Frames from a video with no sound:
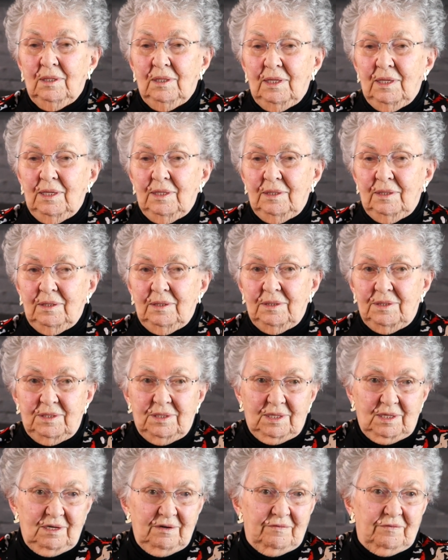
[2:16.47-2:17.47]
and
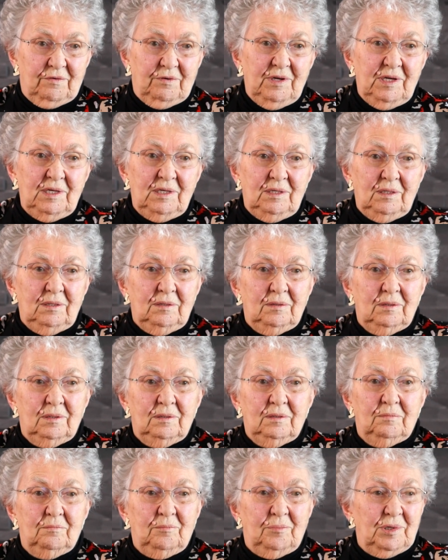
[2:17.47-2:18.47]
deliver it,
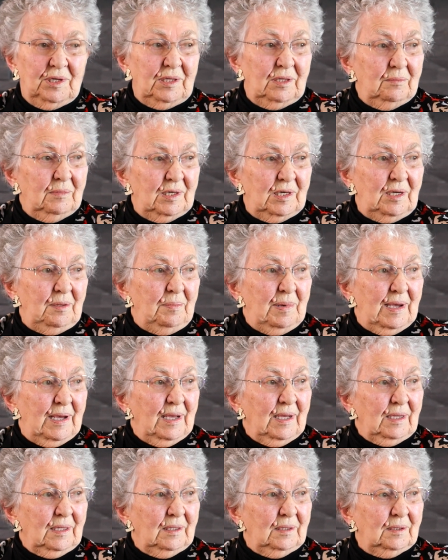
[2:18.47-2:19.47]
bring the money
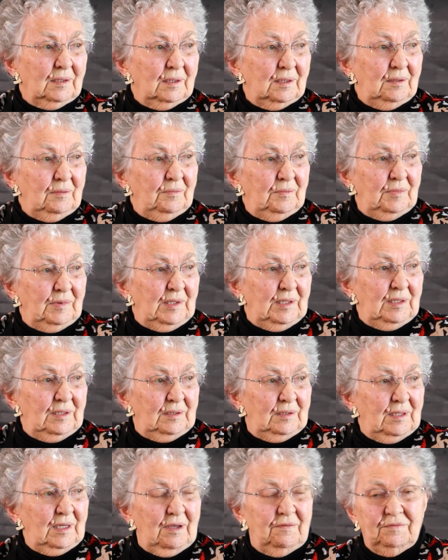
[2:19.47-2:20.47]
back, and
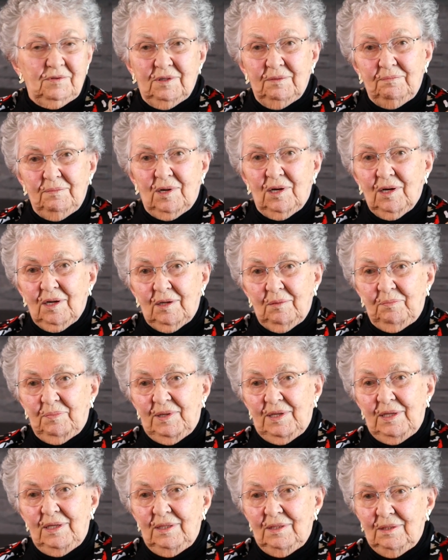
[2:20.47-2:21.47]
we'd have the market
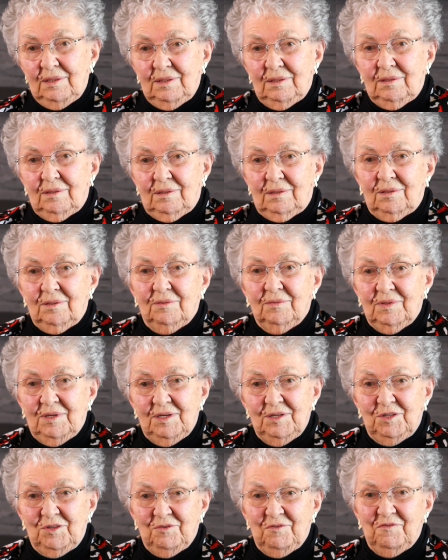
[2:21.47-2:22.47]
paid and so on
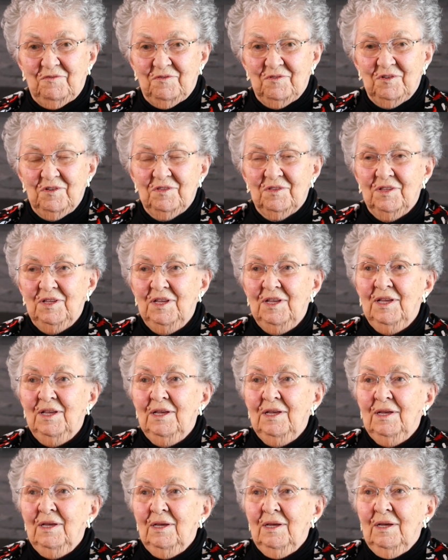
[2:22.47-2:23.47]
and so forth.
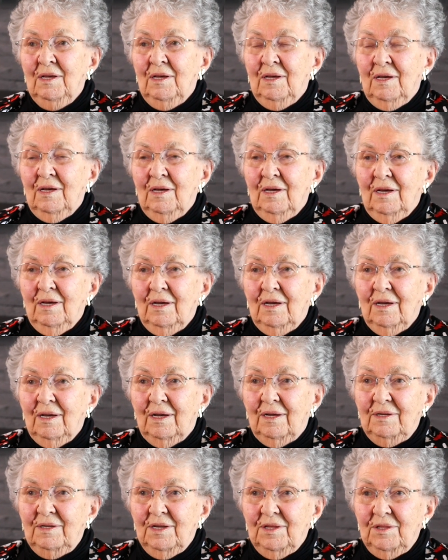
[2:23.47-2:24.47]

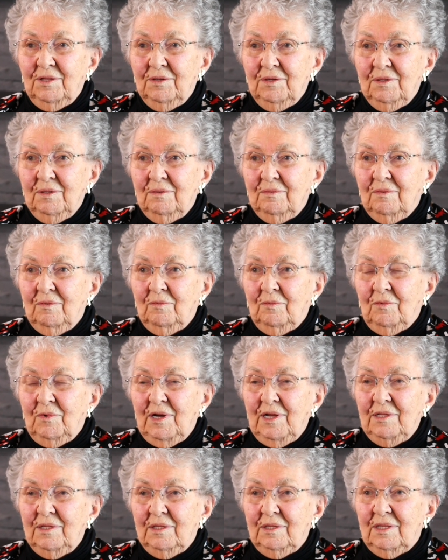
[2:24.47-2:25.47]
Another
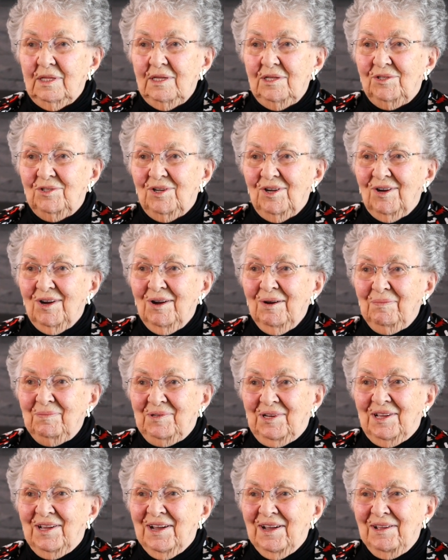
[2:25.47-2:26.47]
way that they
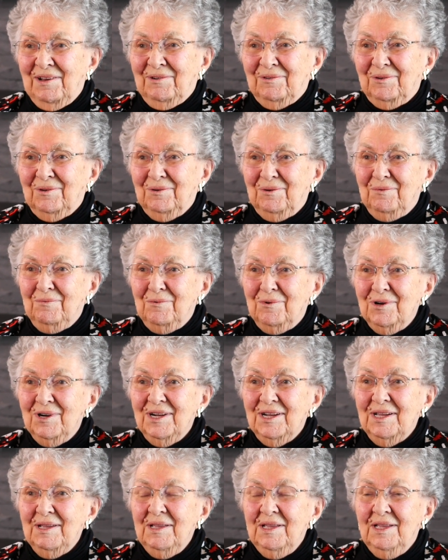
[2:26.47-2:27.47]
shopped, I don't know
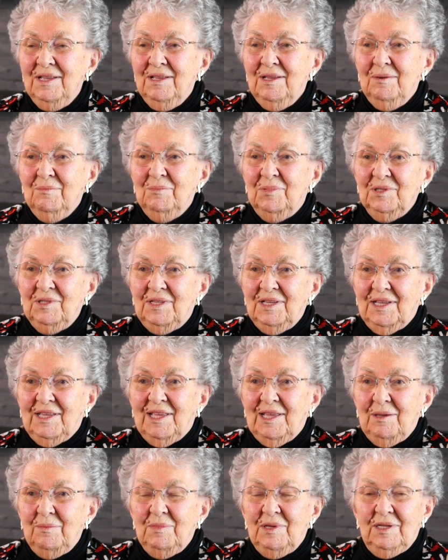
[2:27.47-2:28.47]
why, but they
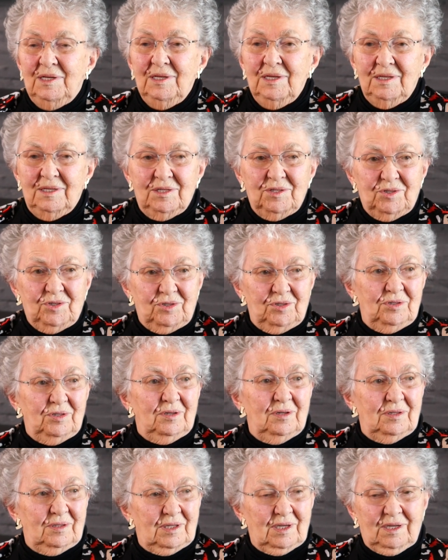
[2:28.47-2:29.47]
came in and stood
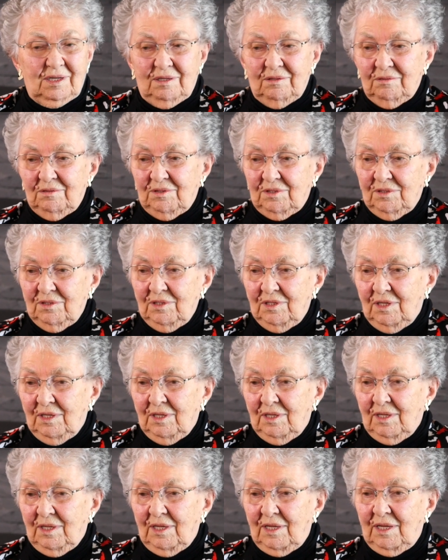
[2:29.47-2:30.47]
at the counter
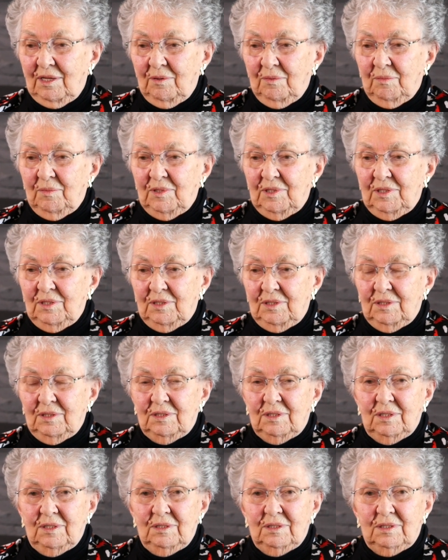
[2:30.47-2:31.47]
and would
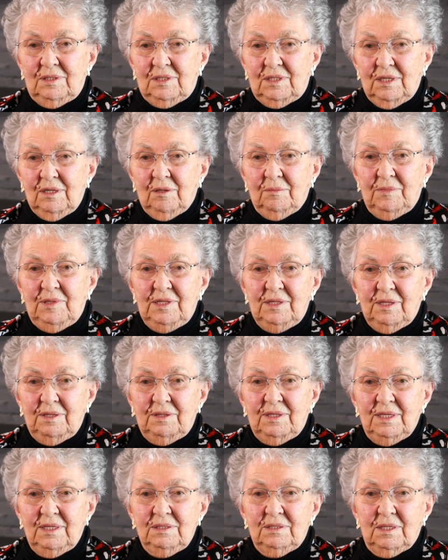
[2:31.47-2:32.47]
tell me the
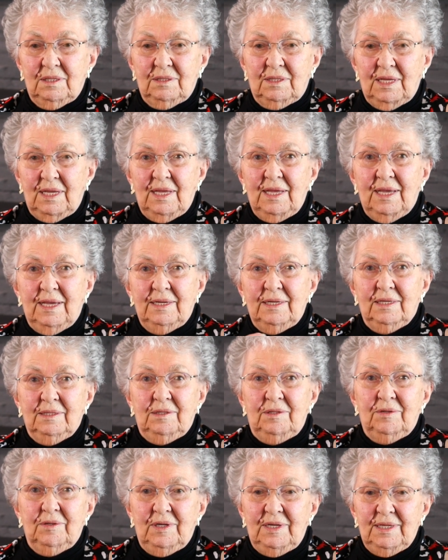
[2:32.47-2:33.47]
things that they had
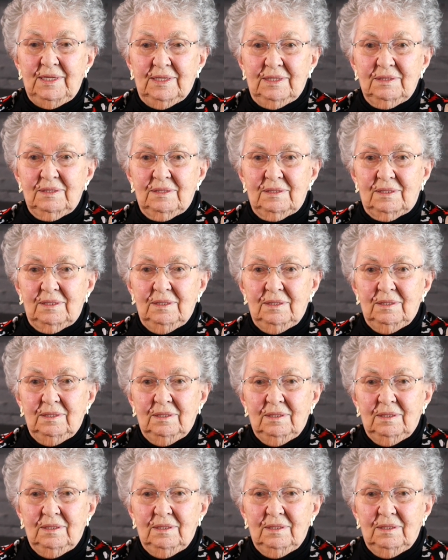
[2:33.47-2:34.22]
on their list,